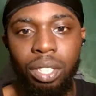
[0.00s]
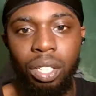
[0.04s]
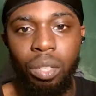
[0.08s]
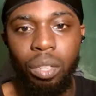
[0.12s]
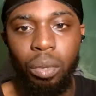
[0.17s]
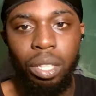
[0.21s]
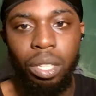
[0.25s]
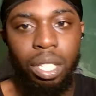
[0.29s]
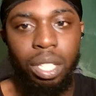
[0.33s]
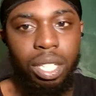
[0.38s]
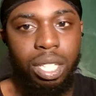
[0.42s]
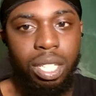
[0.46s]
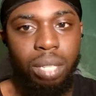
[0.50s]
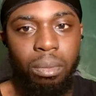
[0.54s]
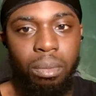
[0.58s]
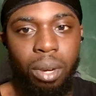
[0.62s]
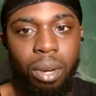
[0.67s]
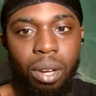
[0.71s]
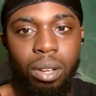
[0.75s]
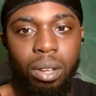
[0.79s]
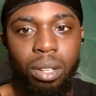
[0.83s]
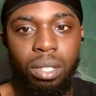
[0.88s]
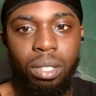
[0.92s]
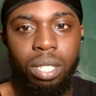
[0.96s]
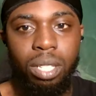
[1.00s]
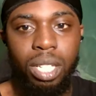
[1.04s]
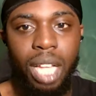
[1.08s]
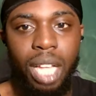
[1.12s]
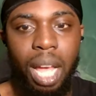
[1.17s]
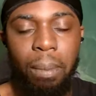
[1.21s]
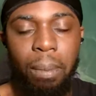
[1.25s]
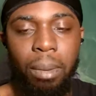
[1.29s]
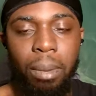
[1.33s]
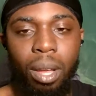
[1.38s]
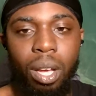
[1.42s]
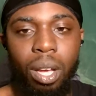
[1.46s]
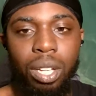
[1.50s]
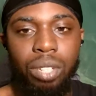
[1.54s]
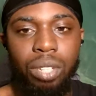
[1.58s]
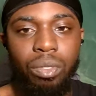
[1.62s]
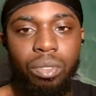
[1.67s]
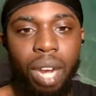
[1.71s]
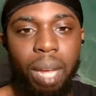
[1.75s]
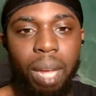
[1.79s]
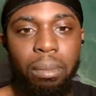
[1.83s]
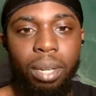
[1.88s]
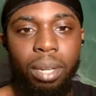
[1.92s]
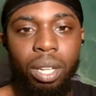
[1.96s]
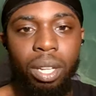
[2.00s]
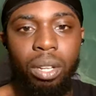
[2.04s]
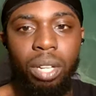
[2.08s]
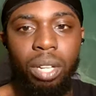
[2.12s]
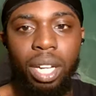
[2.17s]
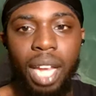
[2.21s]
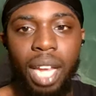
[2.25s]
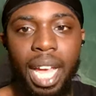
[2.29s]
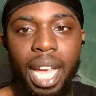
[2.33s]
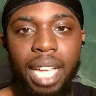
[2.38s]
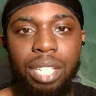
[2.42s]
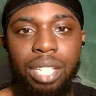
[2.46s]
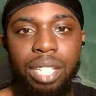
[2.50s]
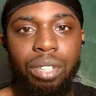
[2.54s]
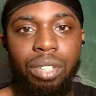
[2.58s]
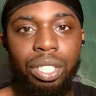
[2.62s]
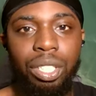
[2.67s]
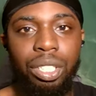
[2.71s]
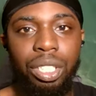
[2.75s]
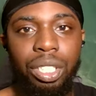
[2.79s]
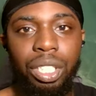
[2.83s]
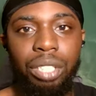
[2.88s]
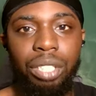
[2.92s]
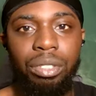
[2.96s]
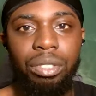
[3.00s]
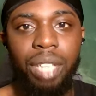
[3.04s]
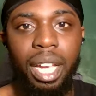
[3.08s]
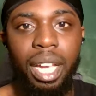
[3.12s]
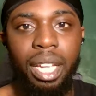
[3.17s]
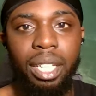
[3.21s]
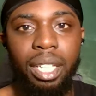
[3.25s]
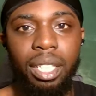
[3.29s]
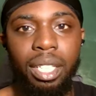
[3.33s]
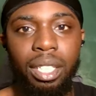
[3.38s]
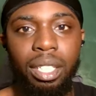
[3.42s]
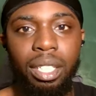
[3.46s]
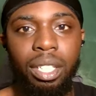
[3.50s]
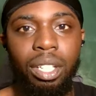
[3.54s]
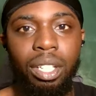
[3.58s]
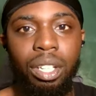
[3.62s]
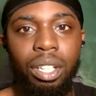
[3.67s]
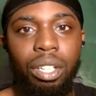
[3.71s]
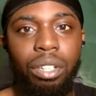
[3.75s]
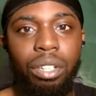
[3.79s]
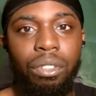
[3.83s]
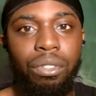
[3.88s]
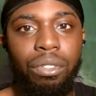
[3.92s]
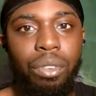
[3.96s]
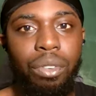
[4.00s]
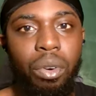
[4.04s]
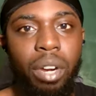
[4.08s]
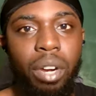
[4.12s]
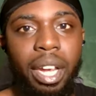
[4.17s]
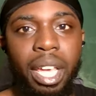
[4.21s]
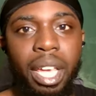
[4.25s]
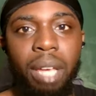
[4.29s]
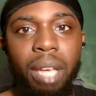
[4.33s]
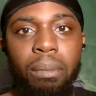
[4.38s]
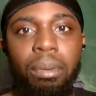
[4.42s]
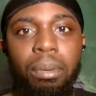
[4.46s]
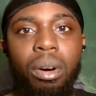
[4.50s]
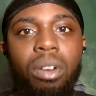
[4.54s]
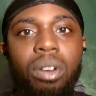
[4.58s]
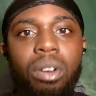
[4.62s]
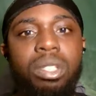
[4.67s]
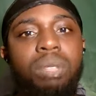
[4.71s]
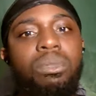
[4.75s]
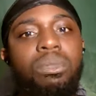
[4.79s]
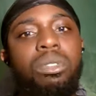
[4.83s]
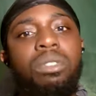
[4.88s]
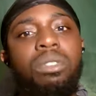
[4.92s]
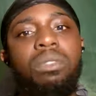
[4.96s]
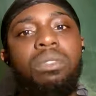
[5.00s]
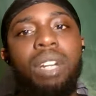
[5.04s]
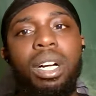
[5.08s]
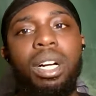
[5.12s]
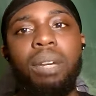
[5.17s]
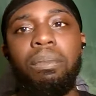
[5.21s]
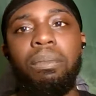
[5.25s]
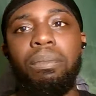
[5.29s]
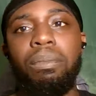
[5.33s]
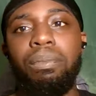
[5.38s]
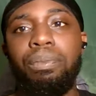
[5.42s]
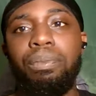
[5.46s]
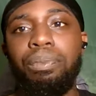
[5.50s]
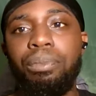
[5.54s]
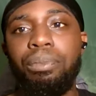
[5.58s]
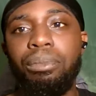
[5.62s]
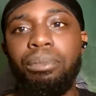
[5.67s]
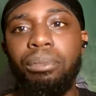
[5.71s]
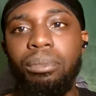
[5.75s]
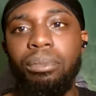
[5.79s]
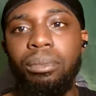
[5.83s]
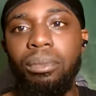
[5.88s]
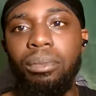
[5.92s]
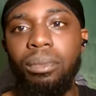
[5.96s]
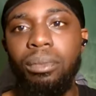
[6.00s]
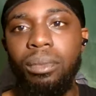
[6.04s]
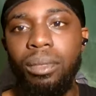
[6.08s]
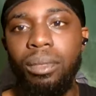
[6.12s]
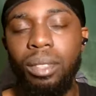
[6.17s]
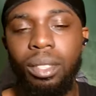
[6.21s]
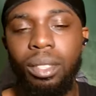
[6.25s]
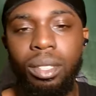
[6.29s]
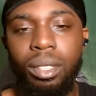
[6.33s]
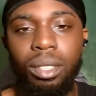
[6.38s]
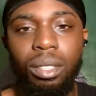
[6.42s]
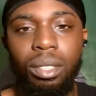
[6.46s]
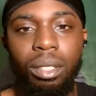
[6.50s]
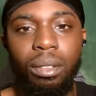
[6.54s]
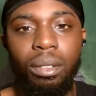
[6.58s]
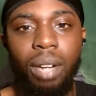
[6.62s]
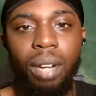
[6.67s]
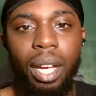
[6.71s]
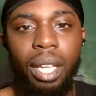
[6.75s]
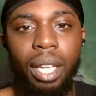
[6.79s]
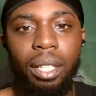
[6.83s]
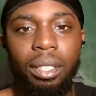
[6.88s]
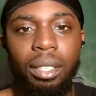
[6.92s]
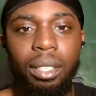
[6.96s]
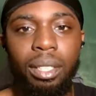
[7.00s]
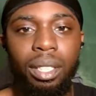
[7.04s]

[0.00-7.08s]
with a small stop loss right below the last structure it created for an impulse move up. All right.